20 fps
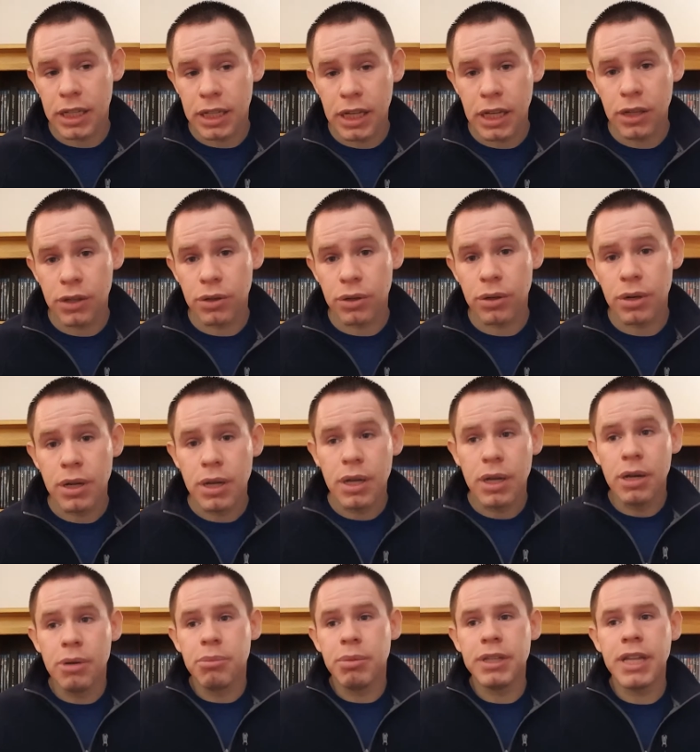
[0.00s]
it either.
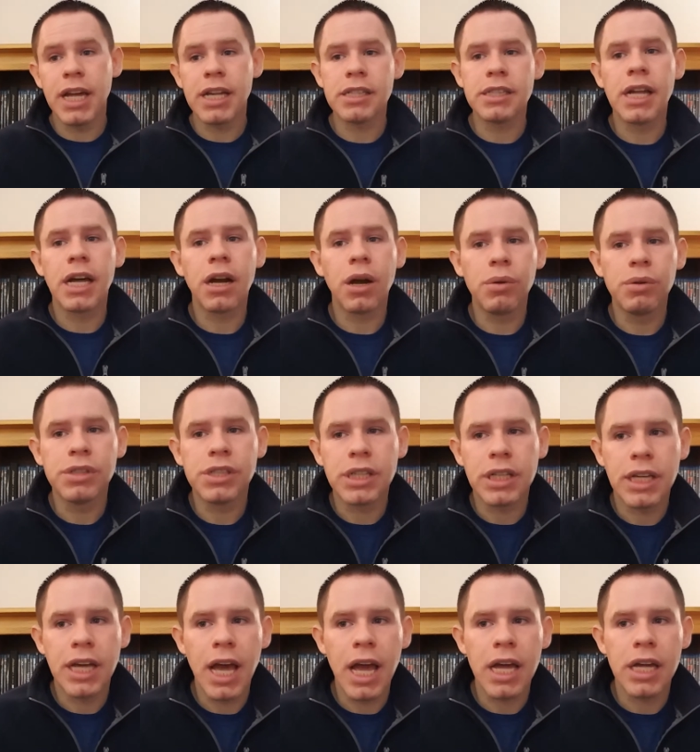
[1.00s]
But that's not always the
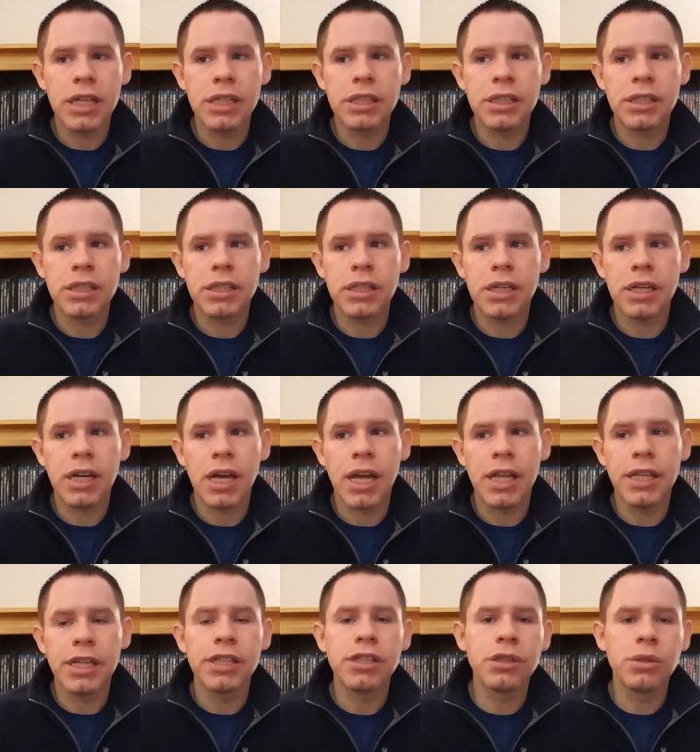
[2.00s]
case,
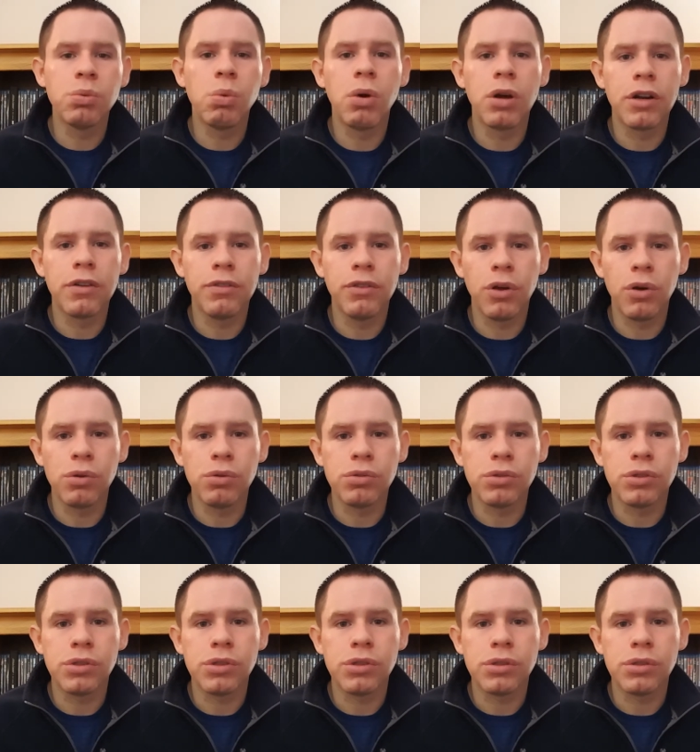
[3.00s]
and this is one of
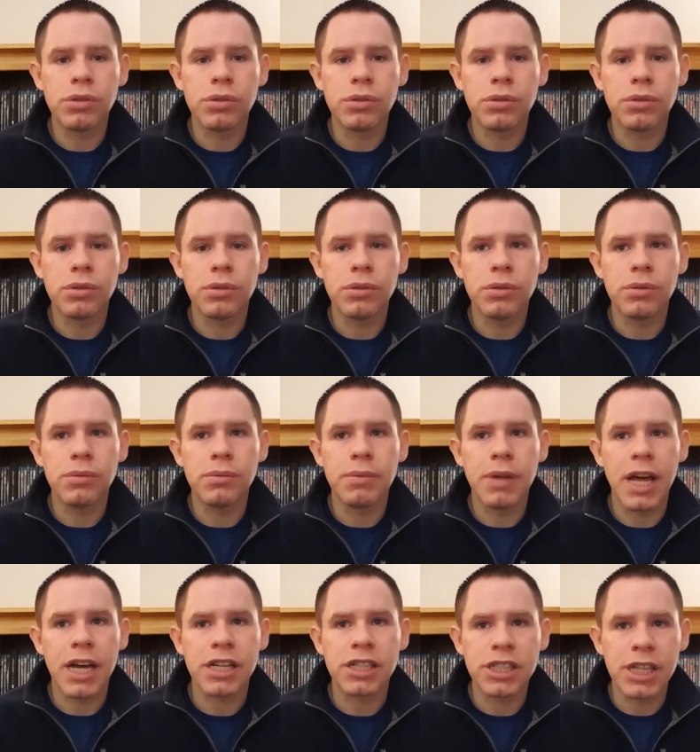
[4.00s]
those
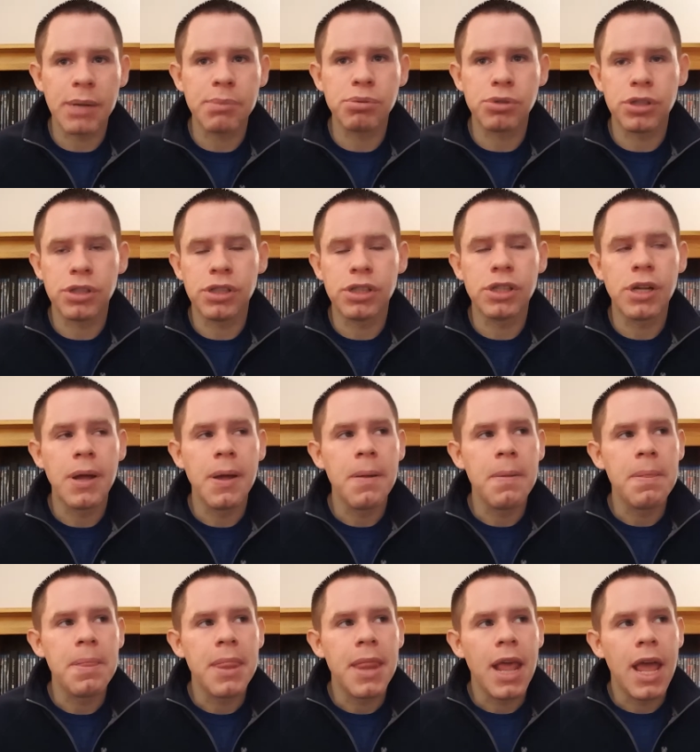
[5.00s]
exceptions.
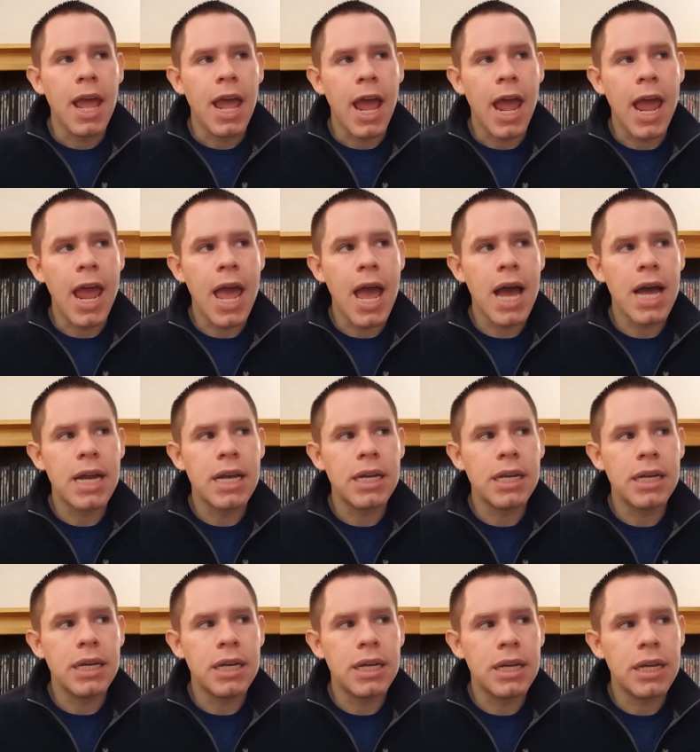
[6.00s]

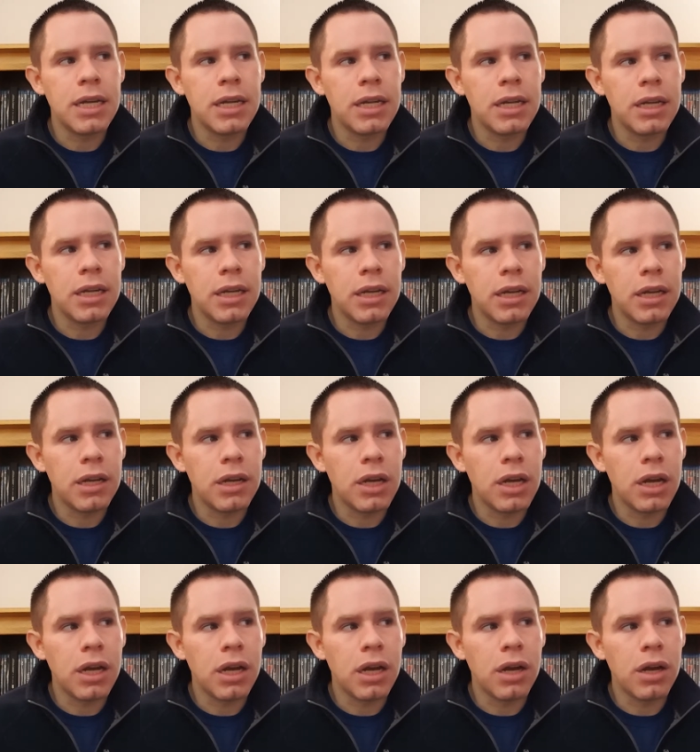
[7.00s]
And
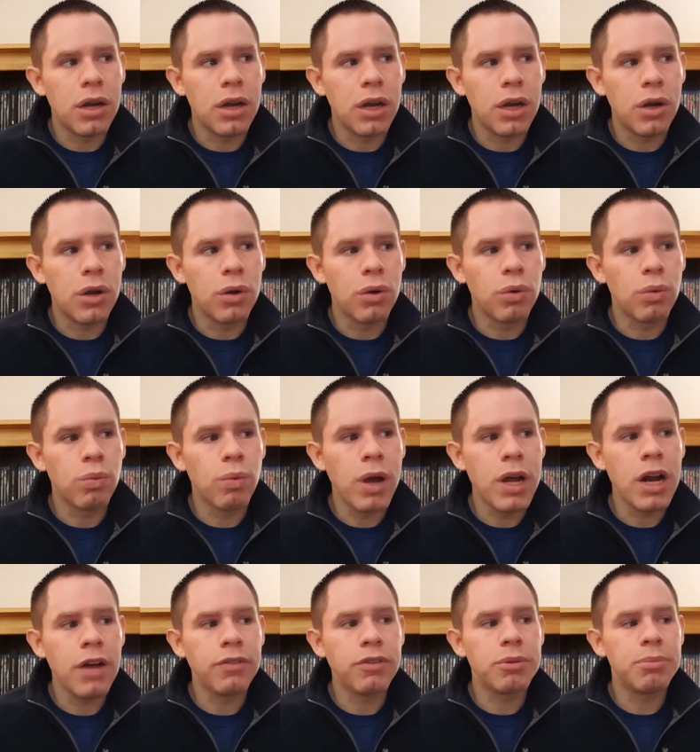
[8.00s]

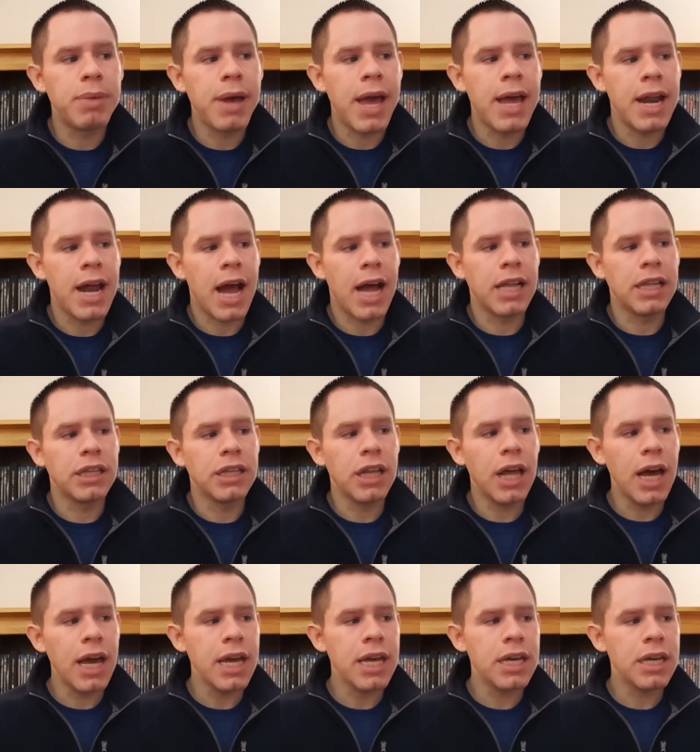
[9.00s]
right off the bat, I
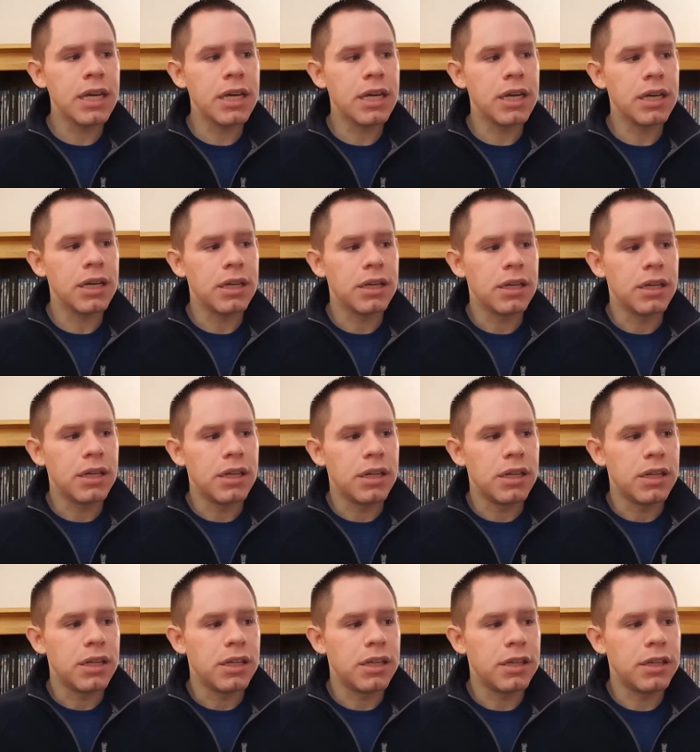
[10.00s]
like
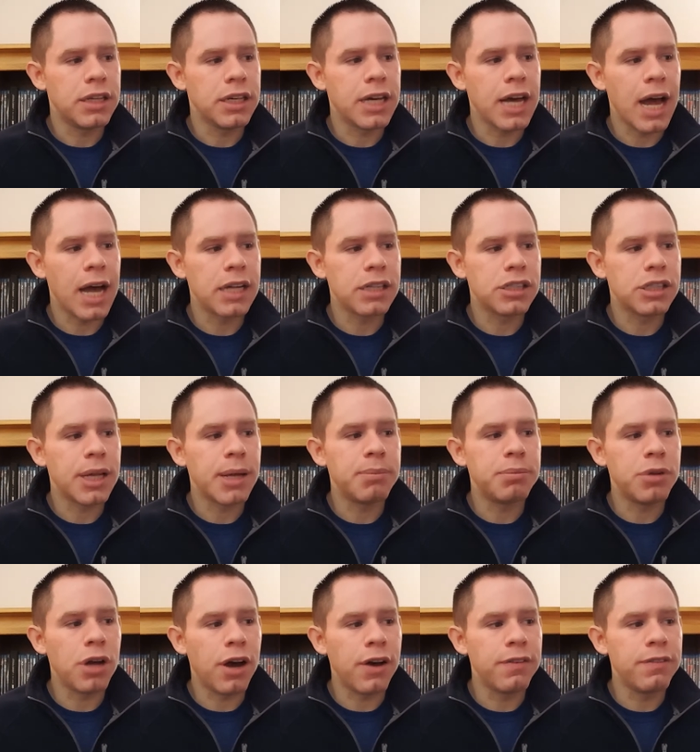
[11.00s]
the
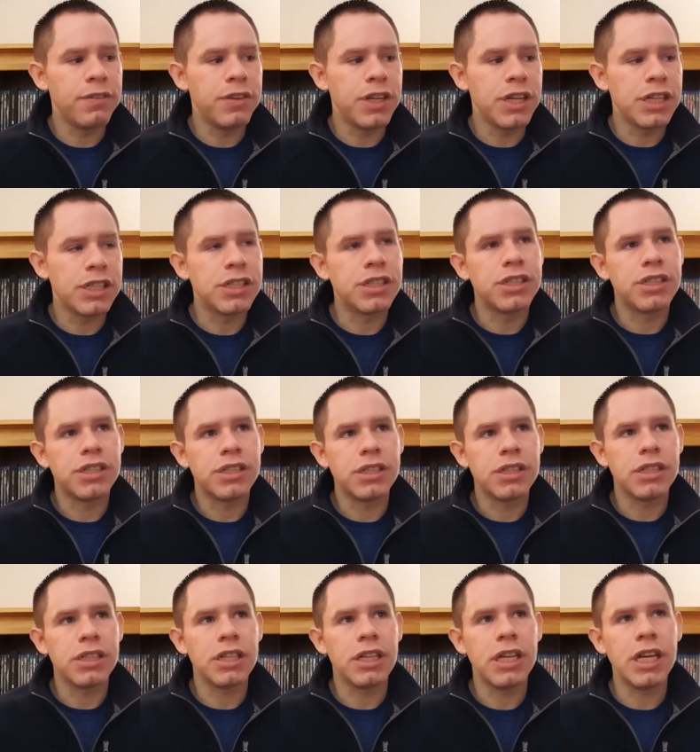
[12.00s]
concept of this
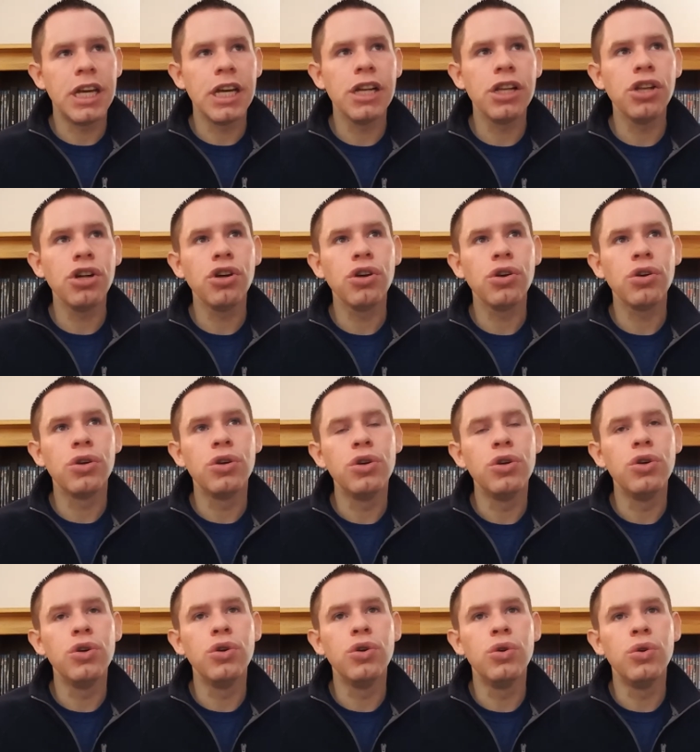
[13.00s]
killer
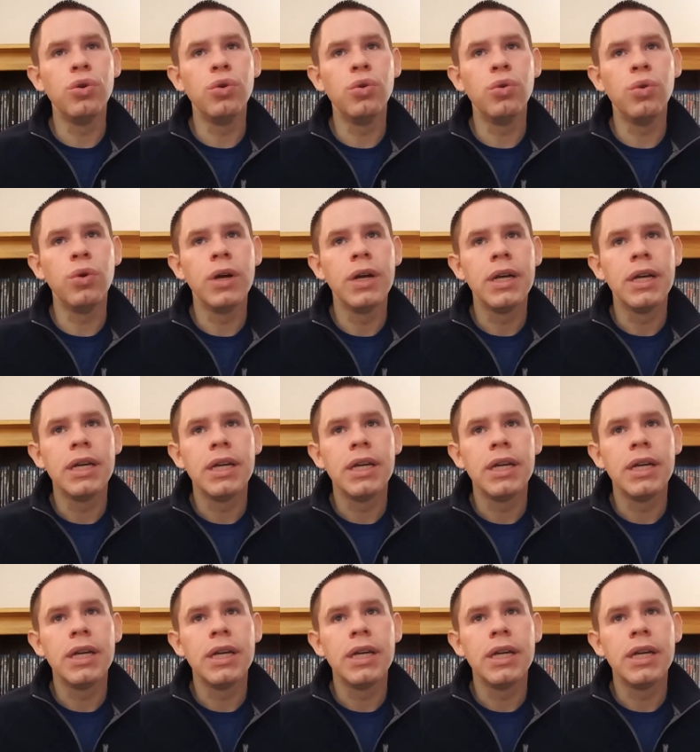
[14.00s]
who